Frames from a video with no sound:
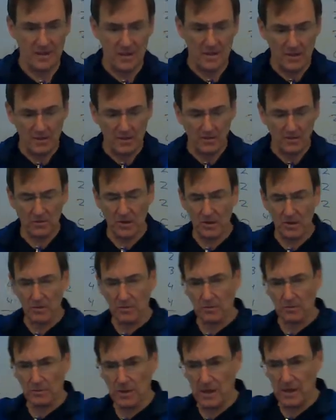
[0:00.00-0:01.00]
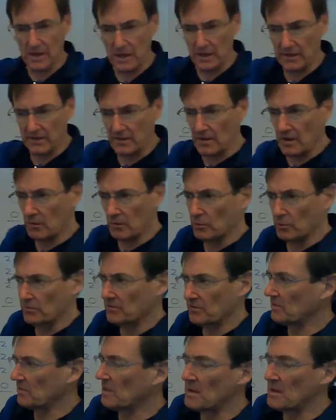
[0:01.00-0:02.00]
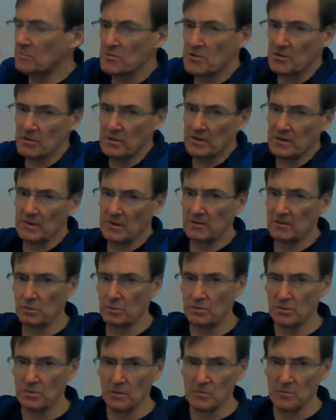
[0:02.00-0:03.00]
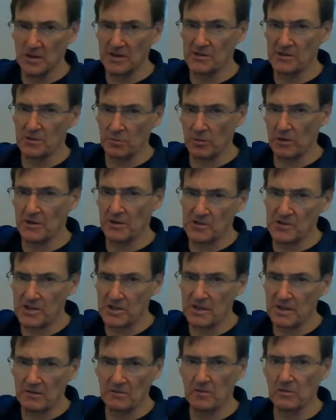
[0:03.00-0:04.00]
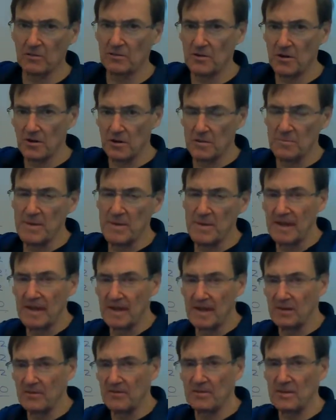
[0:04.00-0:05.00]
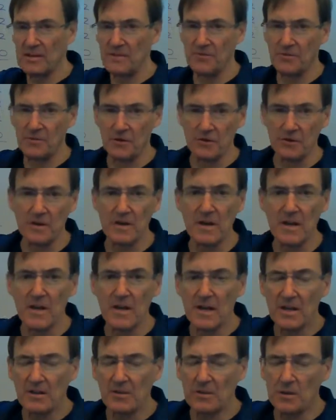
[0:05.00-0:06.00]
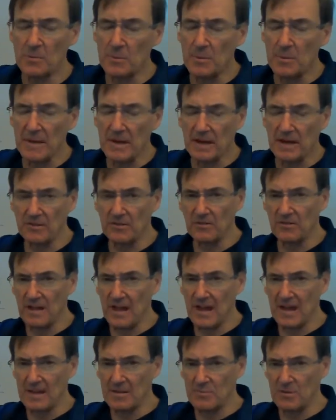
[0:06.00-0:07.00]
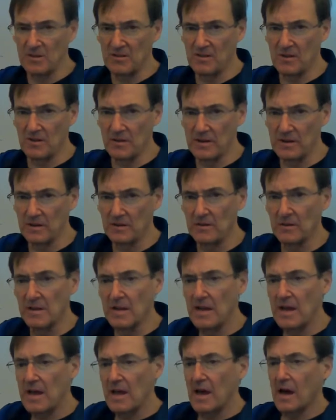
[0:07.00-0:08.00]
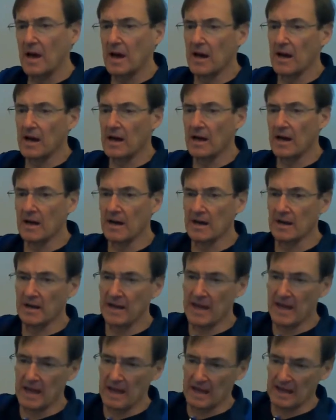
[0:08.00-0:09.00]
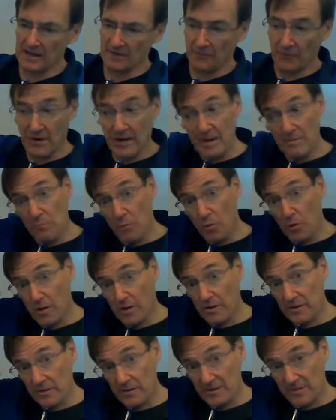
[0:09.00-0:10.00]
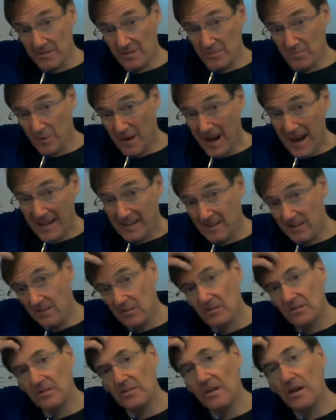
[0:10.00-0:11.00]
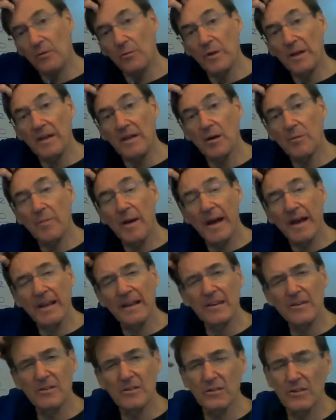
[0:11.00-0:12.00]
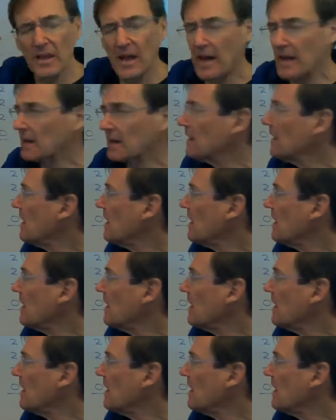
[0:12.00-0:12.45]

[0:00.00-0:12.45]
So, we'll just keep doing this. We'll do a bunch of worksheets. You'll turn them in. I'll see if you seem to be understanding the material. And if we need more practice, we can go back and do that.